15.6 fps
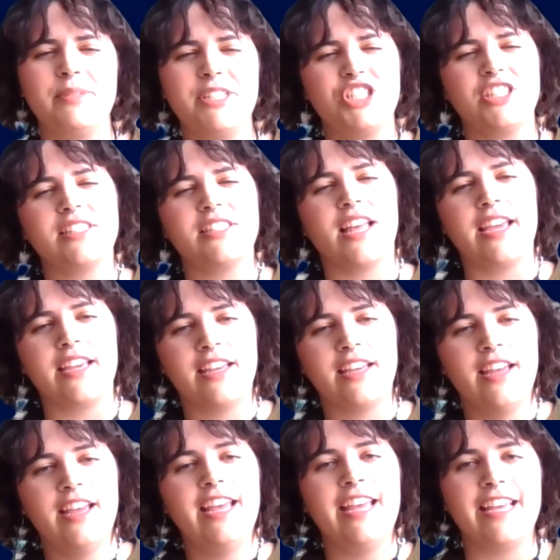It's just like
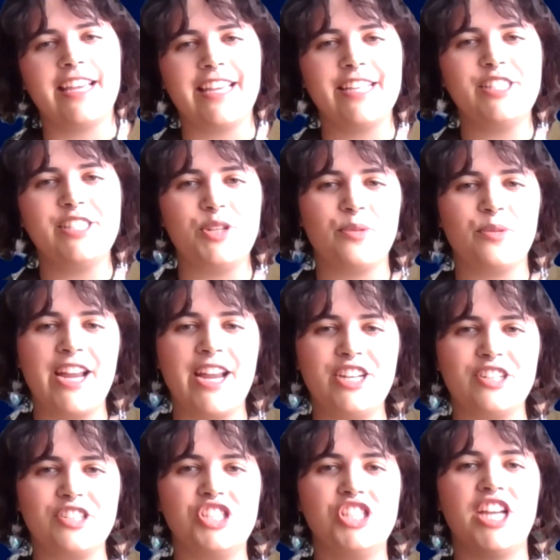it gets you right in
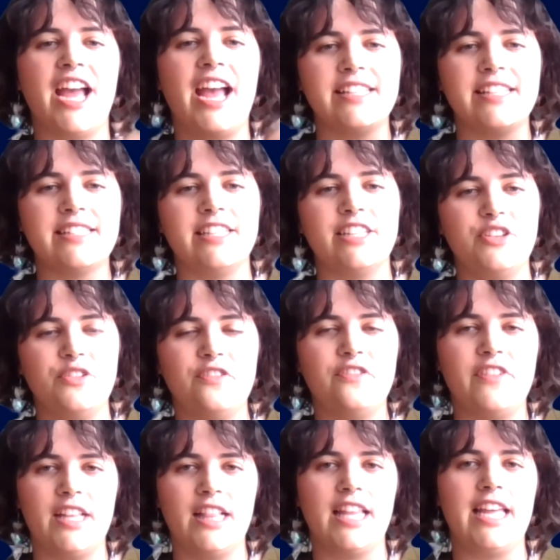your chest and you
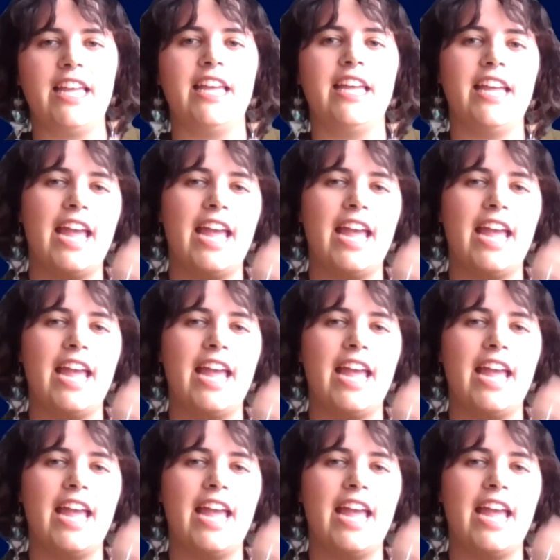feel it,